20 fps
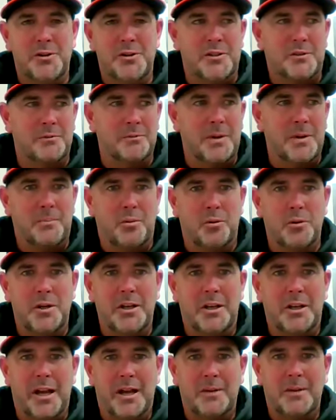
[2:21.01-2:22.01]
just from a
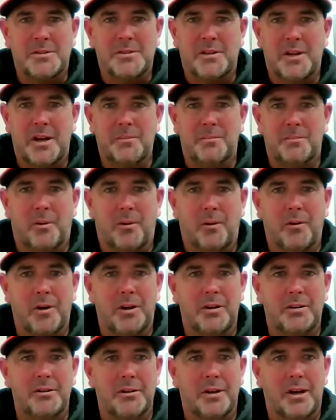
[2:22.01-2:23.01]
pregame standpoint.